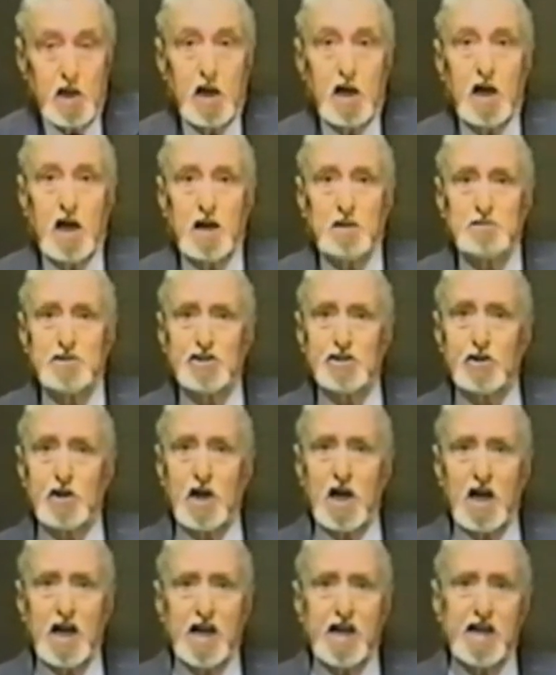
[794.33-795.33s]
I'm
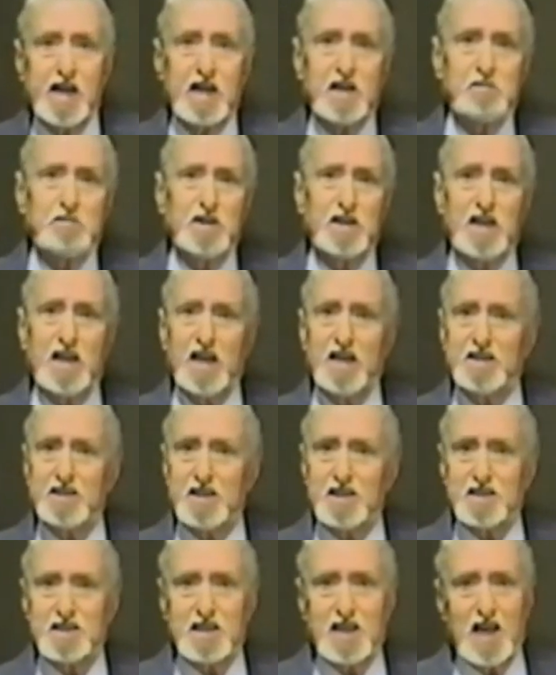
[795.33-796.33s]
trying, but I
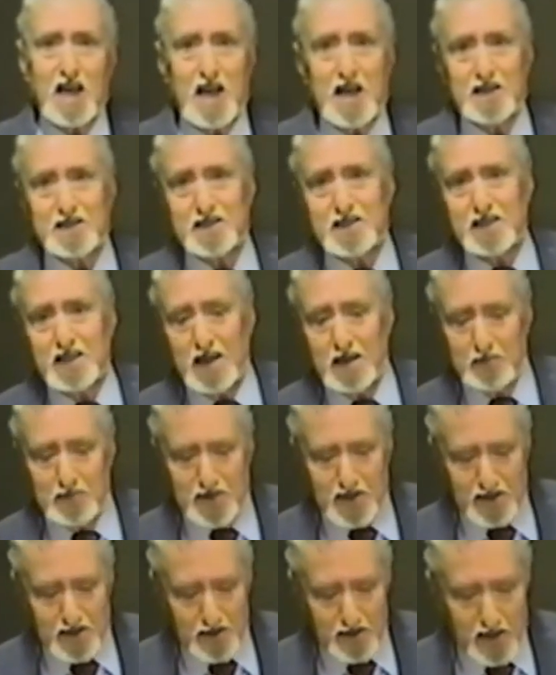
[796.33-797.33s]
just can't seem
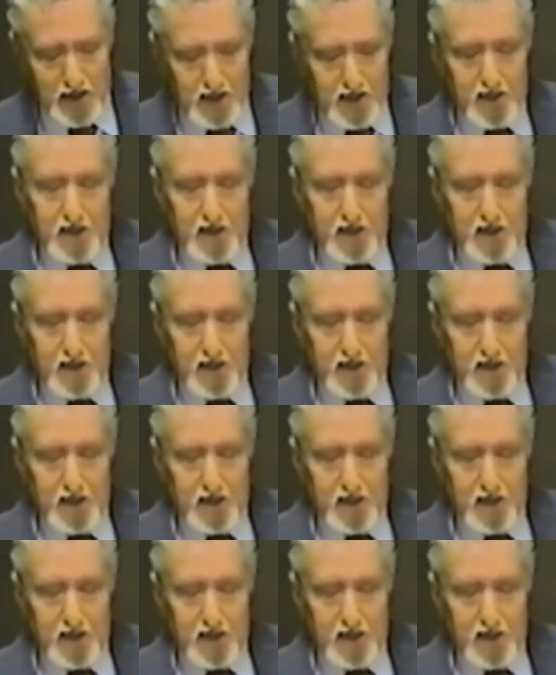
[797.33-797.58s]
to.